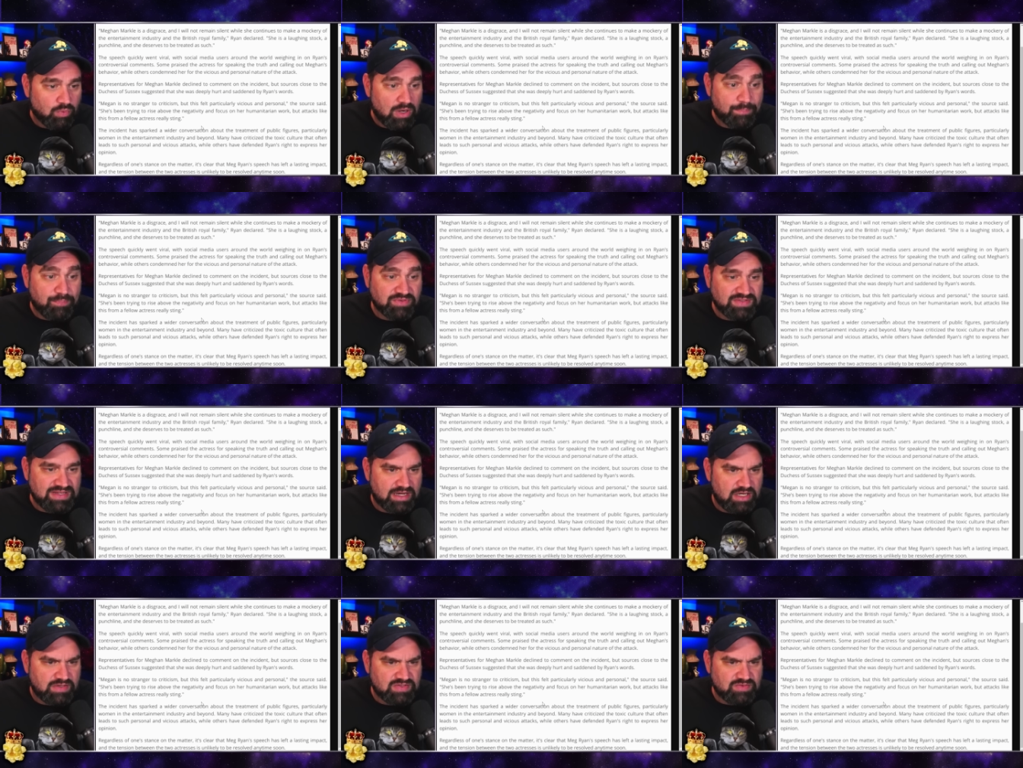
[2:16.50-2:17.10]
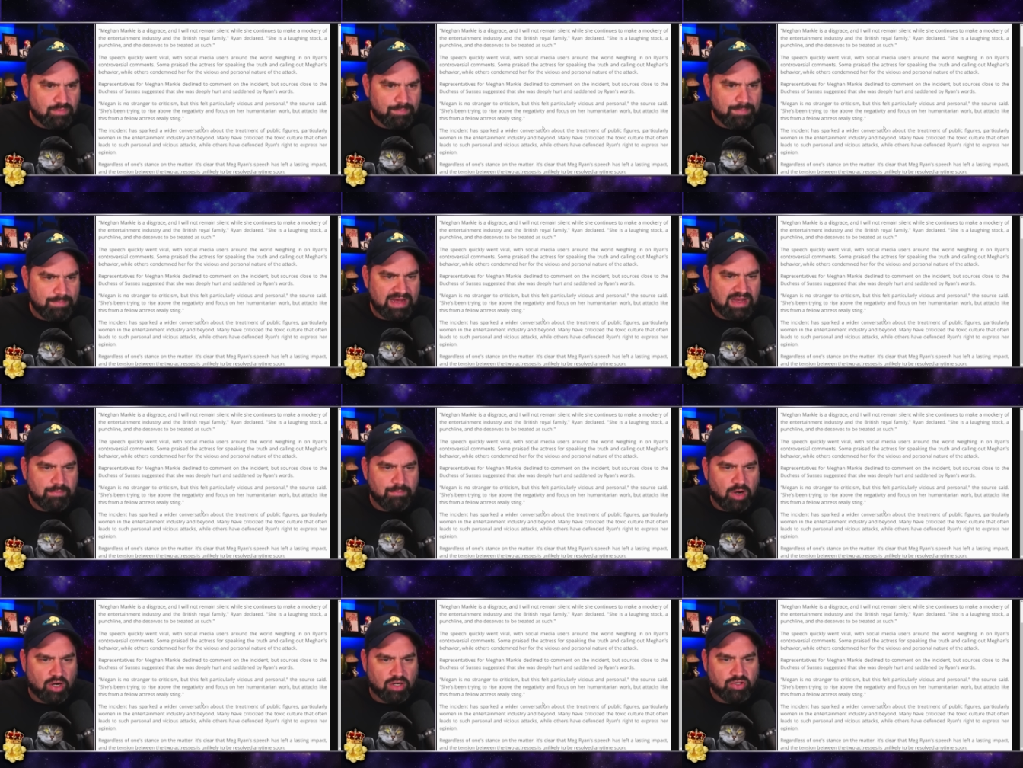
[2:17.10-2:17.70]
Representatives from
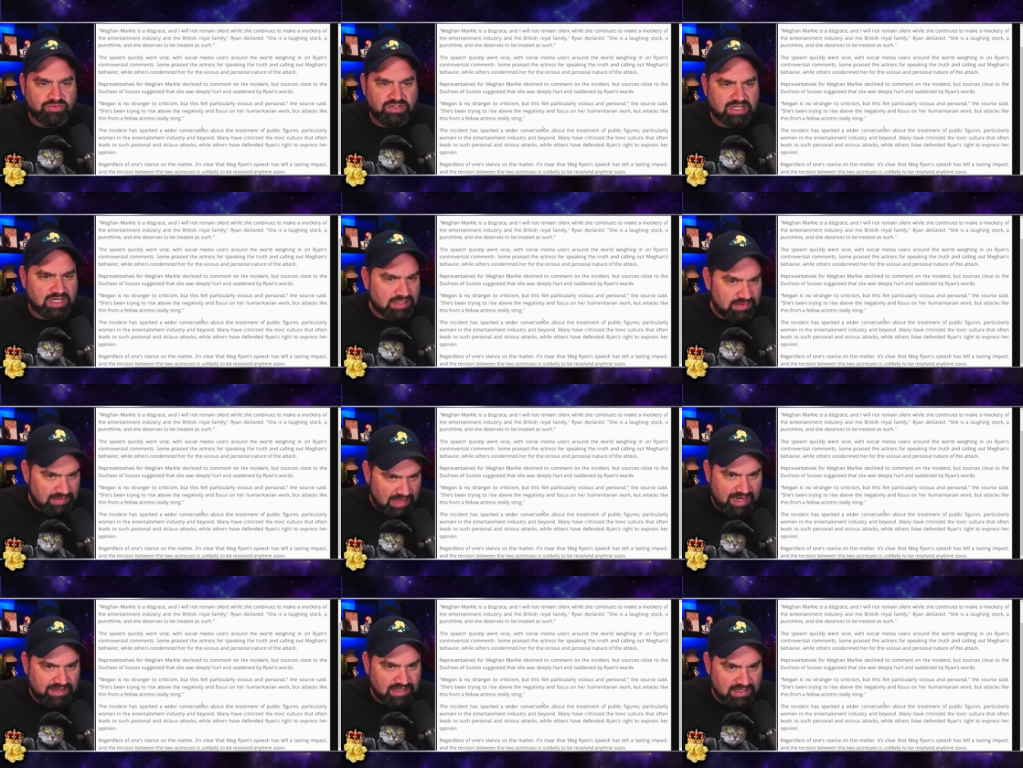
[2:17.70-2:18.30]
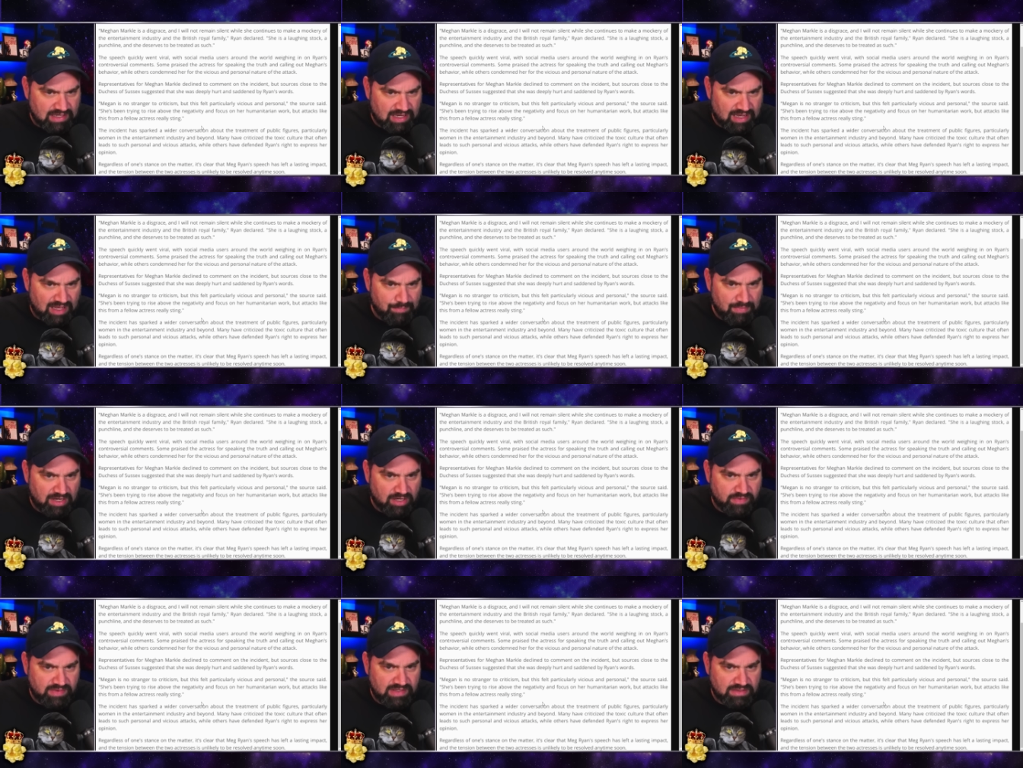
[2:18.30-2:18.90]
Meghan Markle declined to
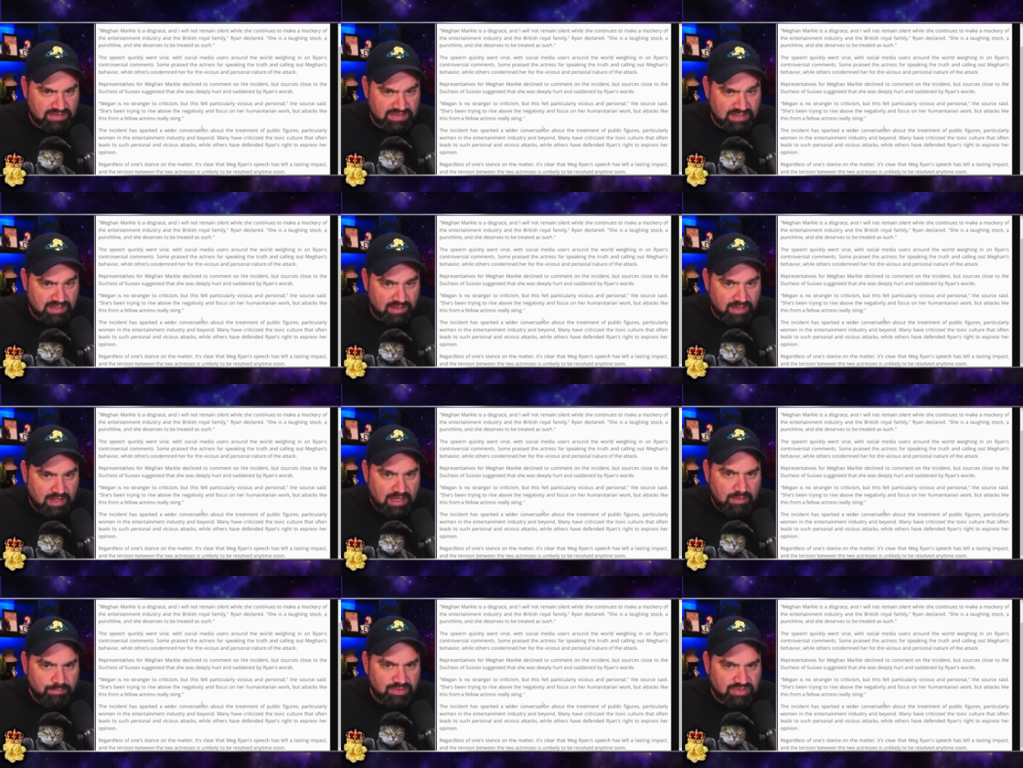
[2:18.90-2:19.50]
comment on the incident,